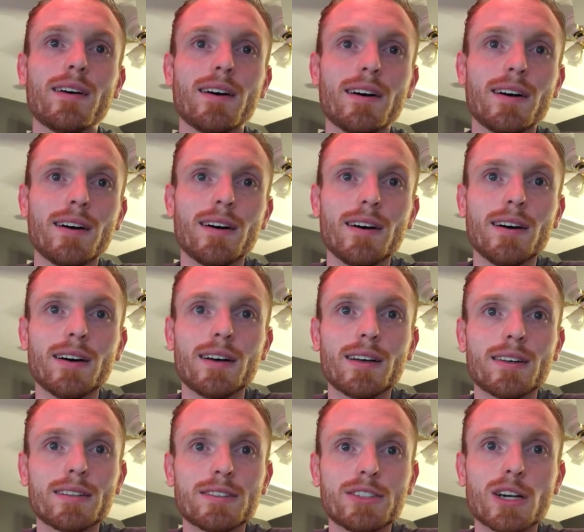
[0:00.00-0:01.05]

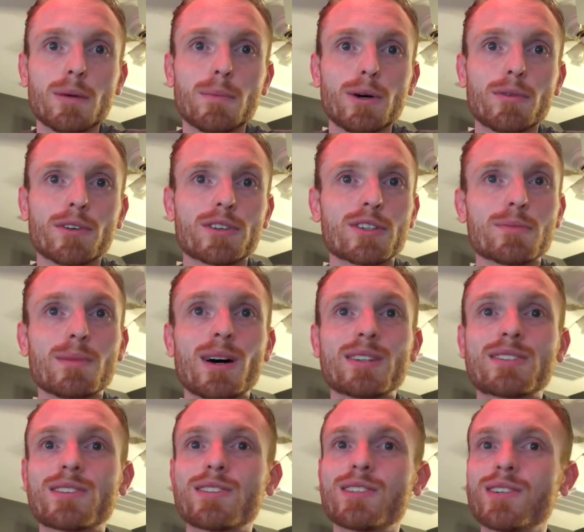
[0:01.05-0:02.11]
Dumbo versus
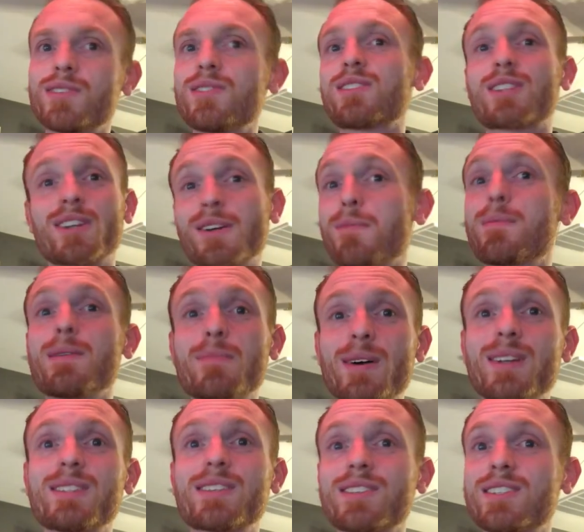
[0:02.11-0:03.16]
Monsters U. It's going to be
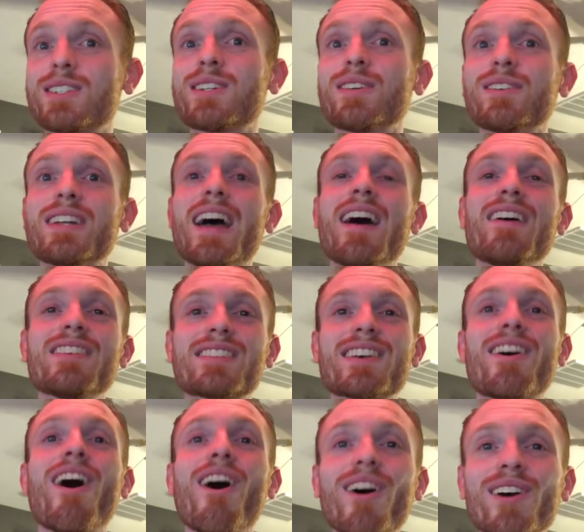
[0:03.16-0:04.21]
Monsters U. Now is
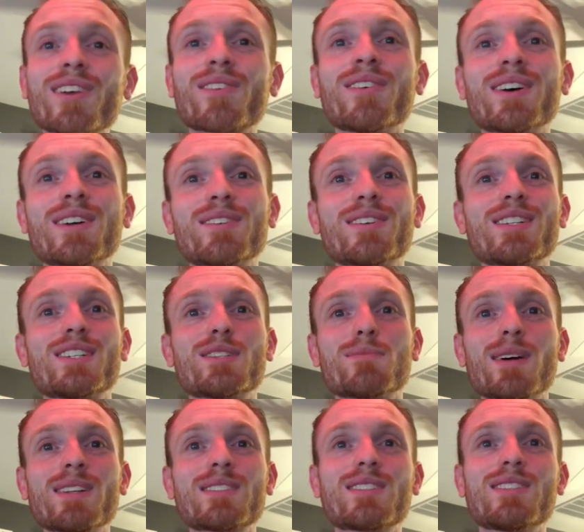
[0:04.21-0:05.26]
the hard one, which is
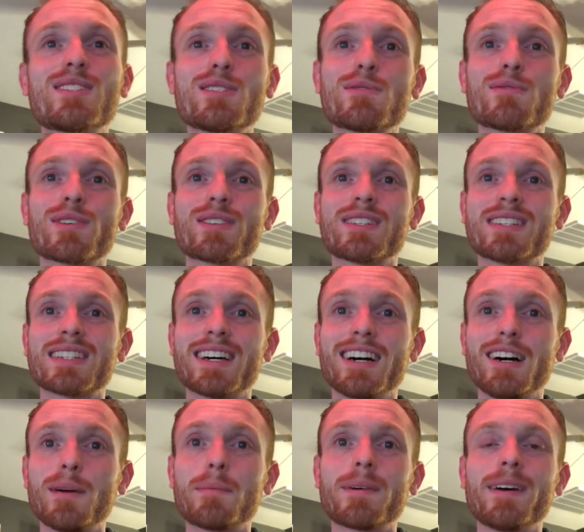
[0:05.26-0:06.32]
Monsters U versus
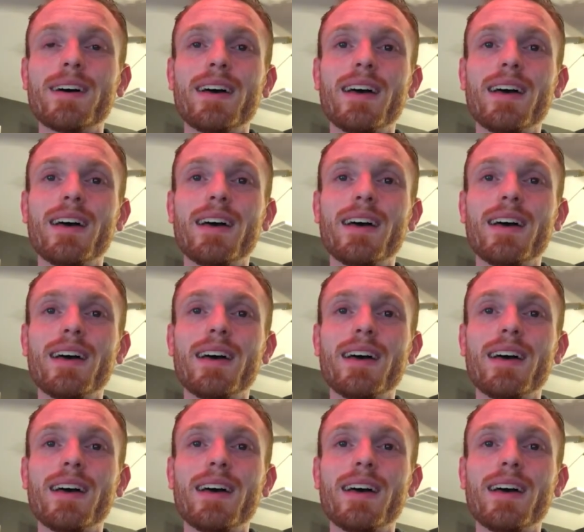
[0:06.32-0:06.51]
Up.